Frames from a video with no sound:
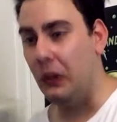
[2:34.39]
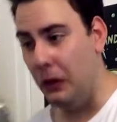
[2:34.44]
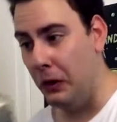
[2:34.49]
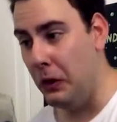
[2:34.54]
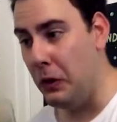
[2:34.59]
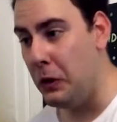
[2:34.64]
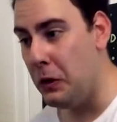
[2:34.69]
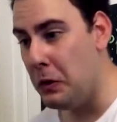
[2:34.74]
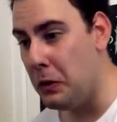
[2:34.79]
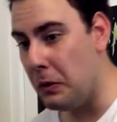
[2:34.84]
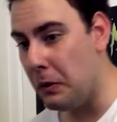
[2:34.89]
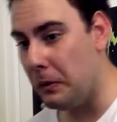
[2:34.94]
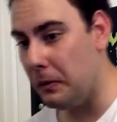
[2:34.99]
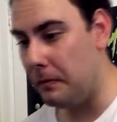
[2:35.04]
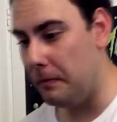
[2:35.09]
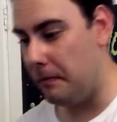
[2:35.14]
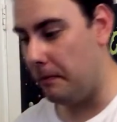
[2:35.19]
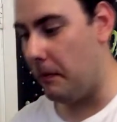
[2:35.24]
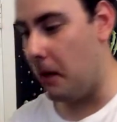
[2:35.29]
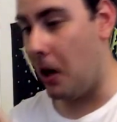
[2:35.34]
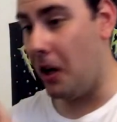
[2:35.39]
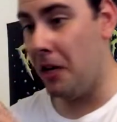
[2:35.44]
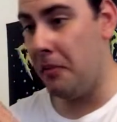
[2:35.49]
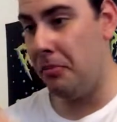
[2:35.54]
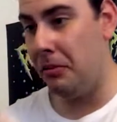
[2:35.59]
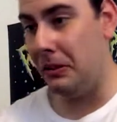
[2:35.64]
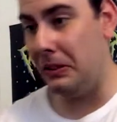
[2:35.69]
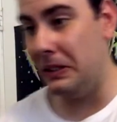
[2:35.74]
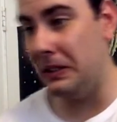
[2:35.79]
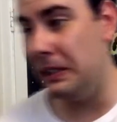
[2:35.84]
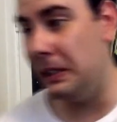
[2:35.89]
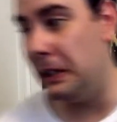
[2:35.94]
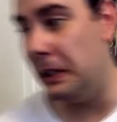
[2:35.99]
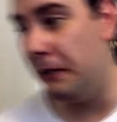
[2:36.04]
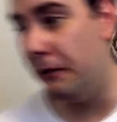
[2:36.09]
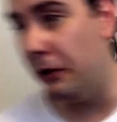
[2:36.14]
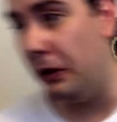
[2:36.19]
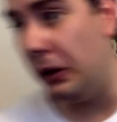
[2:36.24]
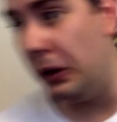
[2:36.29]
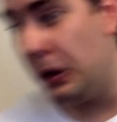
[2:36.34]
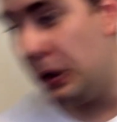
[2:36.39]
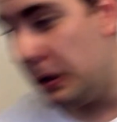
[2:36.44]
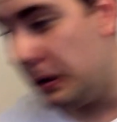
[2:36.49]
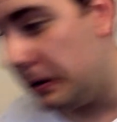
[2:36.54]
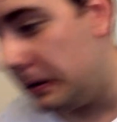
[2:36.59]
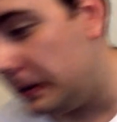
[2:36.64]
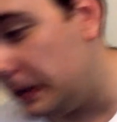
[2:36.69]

I'm gonna put this here for you.